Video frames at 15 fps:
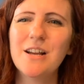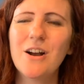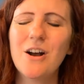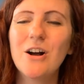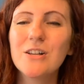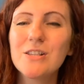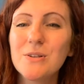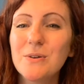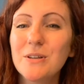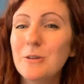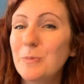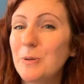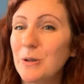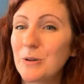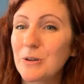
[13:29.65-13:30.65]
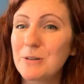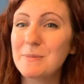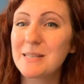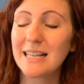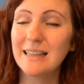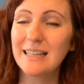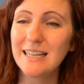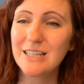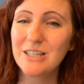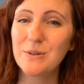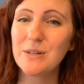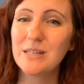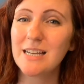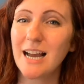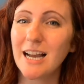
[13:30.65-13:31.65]
Also in the Pilgrim is a link to
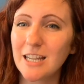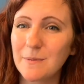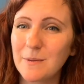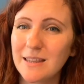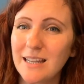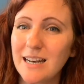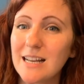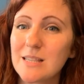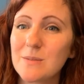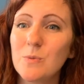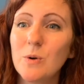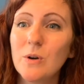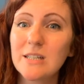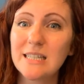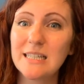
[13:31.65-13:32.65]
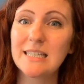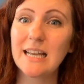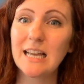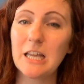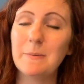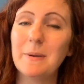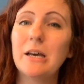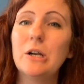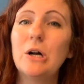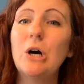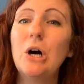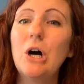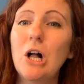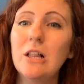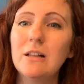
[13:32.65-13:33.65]
a document that has more detail about
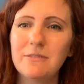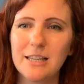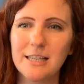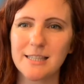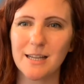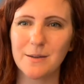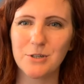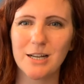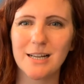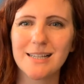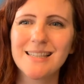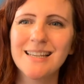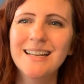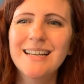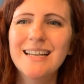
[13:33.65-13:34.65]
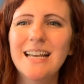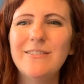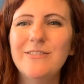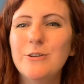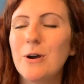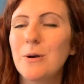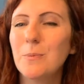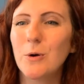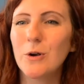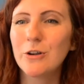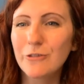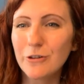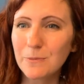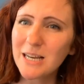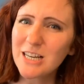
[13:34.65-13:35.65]
all of these subjects if you want more
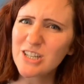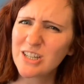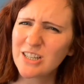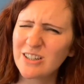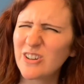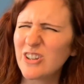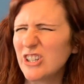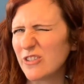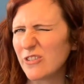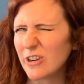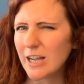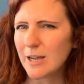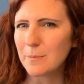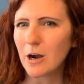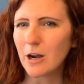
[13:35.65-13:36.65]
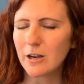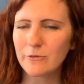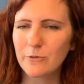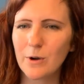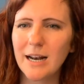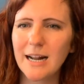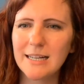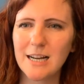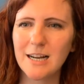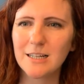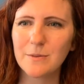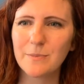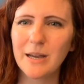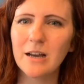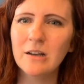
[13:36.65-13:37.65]
information or you forget part of what I talked
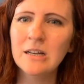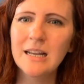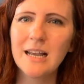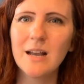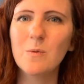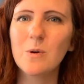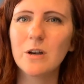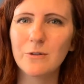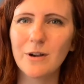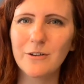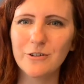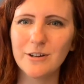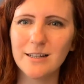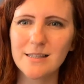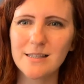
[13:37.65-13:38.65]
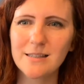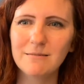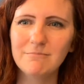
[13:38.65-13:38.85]
about and want a reference.